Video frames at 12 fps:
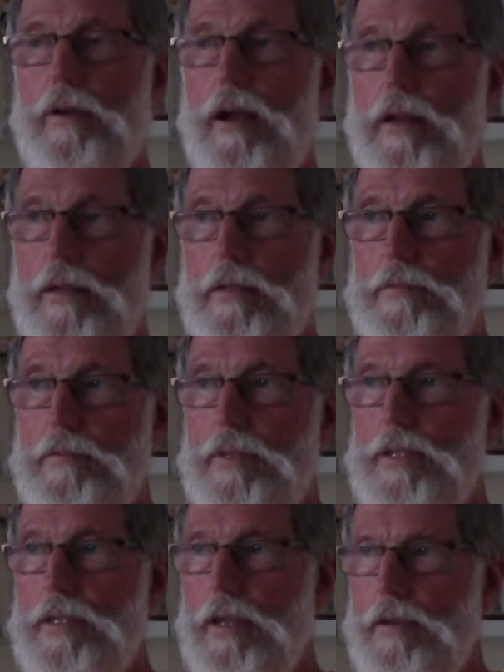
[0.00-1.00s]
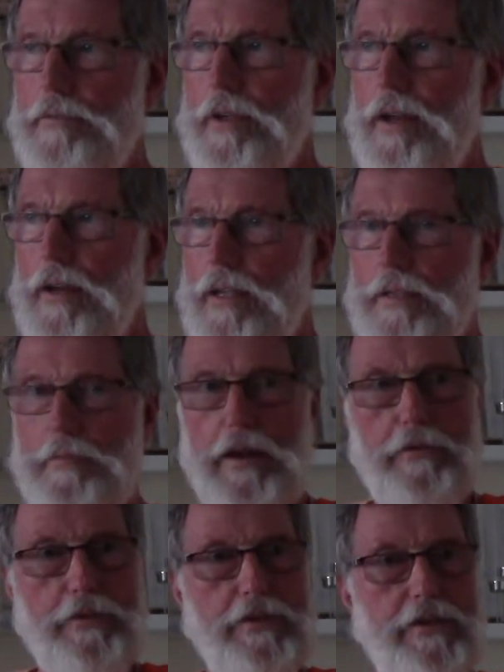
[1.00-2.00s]
Well, these are various
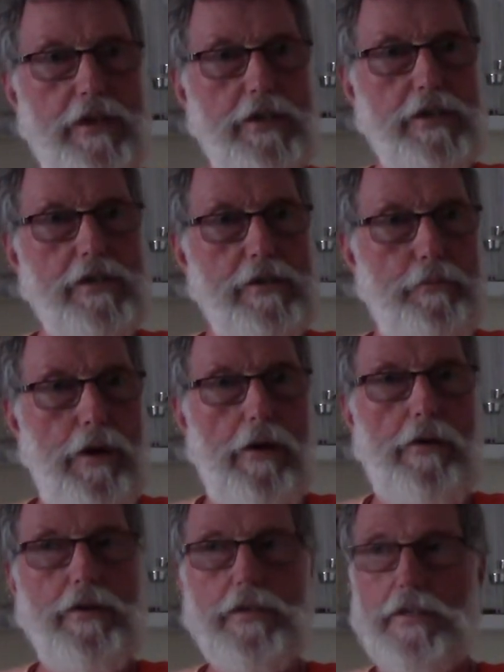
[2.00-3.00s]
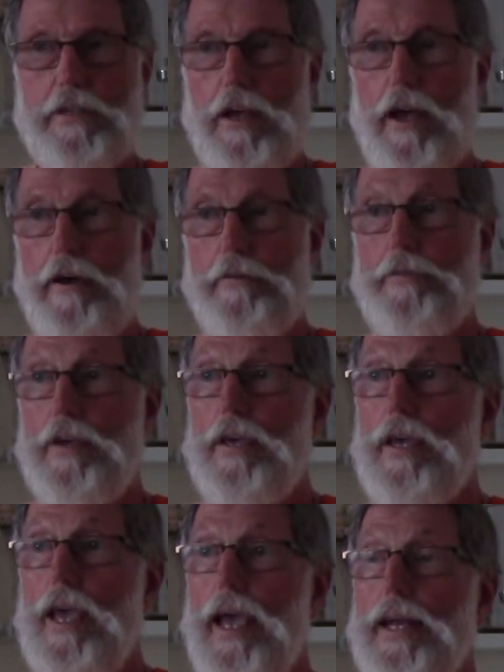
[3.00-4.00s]
manifestations of powers of,
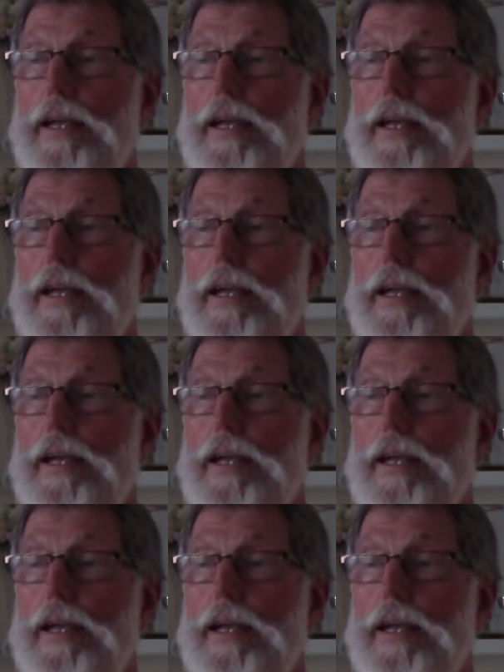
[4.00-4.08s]
and